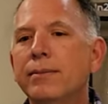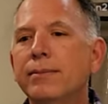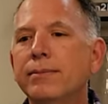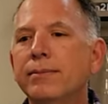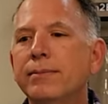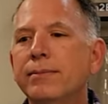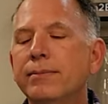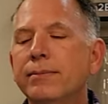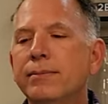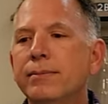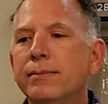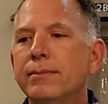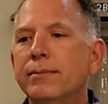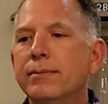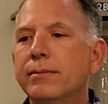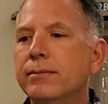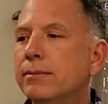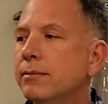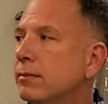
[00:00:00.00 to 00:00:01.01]

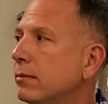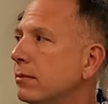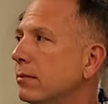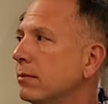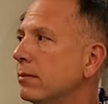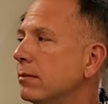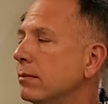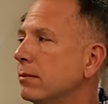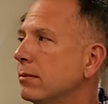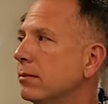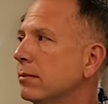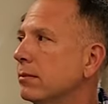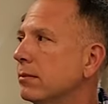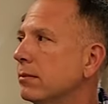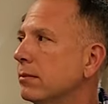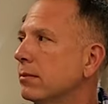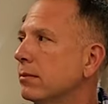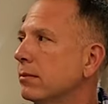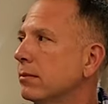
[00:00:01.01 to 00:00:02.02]

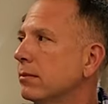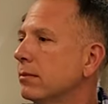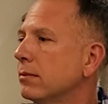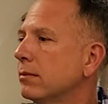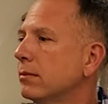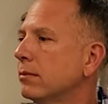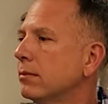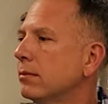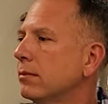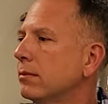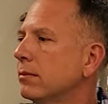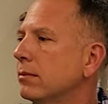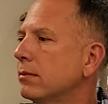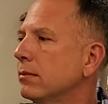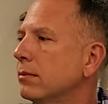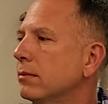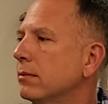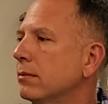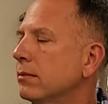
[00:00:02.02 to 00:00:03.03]

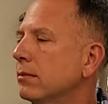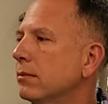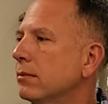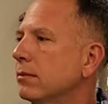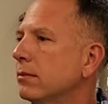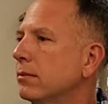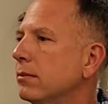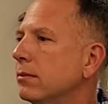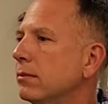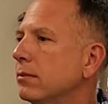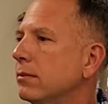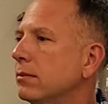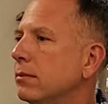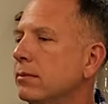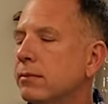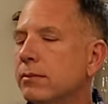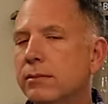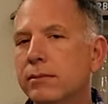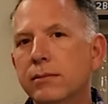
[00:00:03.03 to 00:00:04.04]

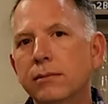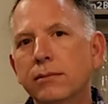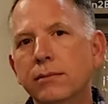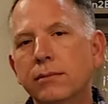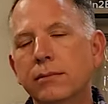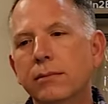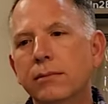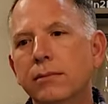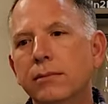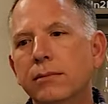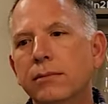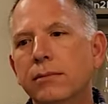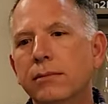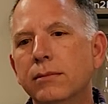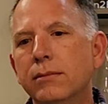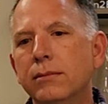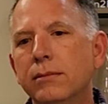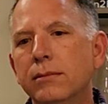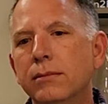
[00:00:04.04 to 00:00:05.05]

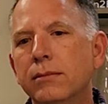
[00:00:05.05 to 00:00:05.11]
No words are spoken by the person on screen.